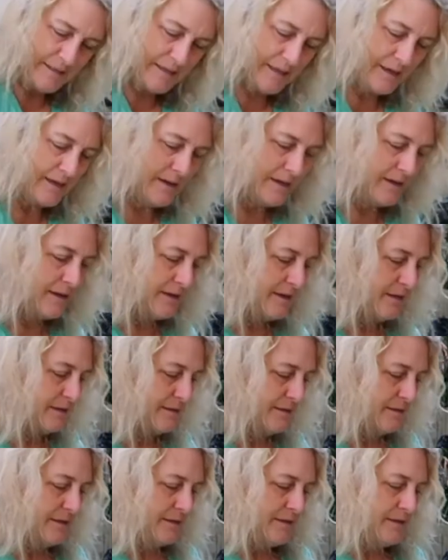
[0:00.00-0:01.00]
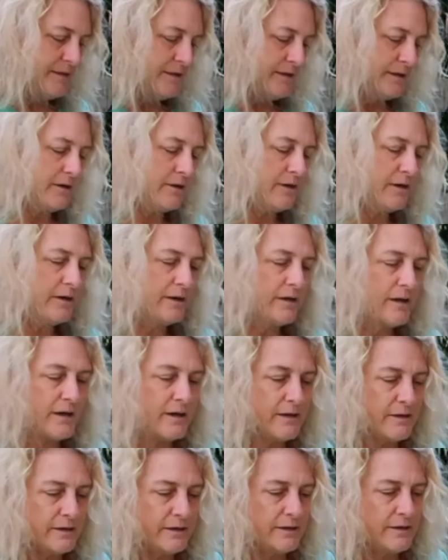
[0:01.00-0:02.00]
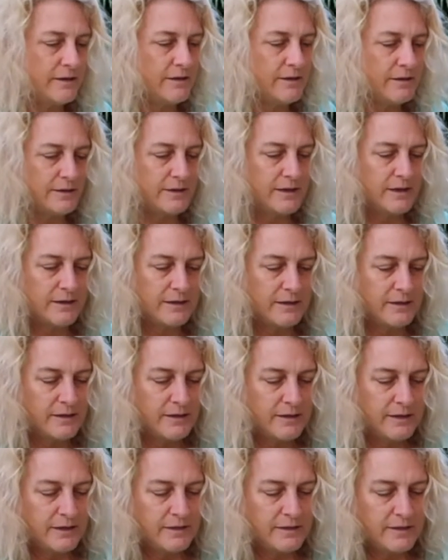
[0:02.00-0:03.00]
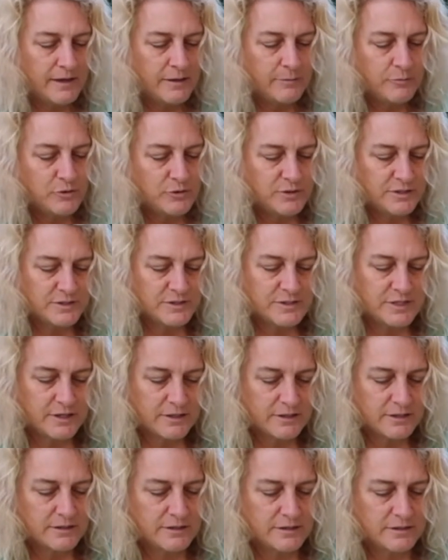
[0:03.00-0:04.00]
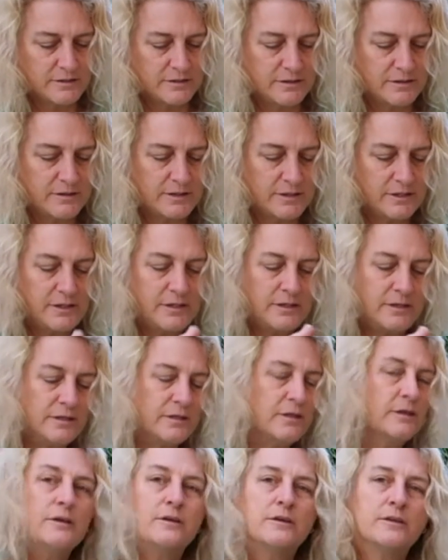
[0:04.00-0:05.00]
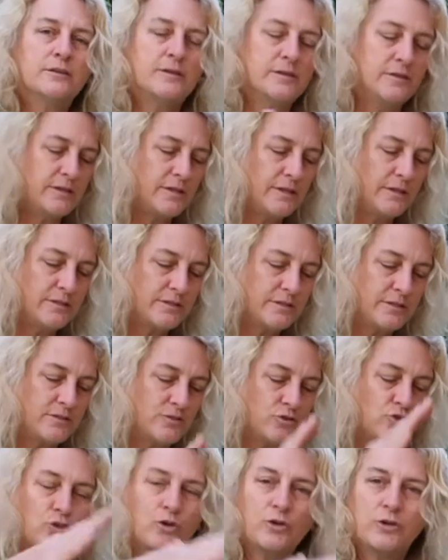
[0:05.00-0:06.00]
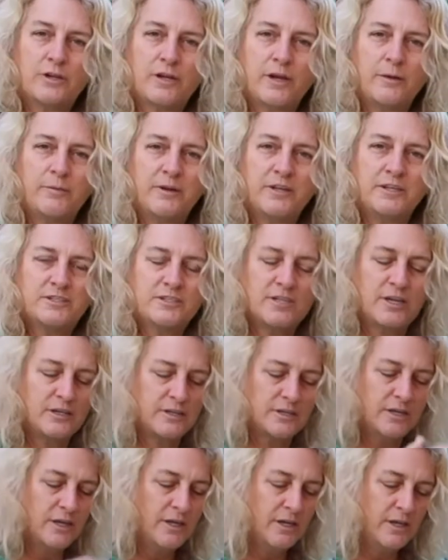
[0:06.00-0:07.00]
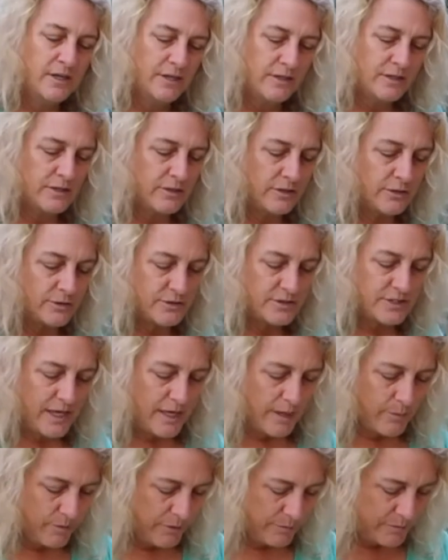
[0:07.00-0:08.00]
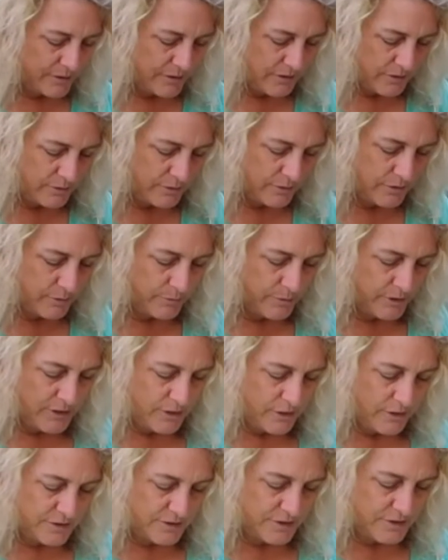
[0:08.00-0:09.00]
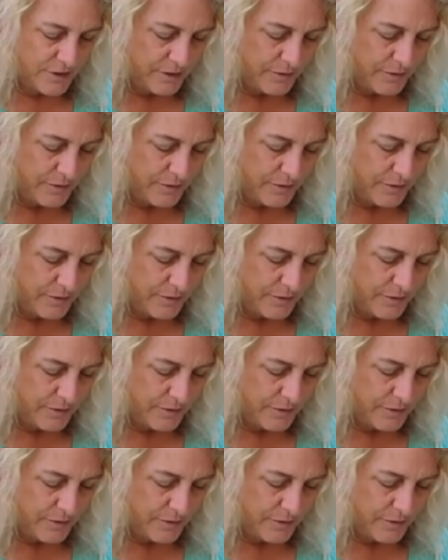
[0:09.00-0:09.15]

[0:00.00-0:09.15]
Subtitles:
Yay! Alright, I got it. Okay, and then I'm going to tuck the thing that says jerk. I'm going to tuck the little tab up in there a little bit also.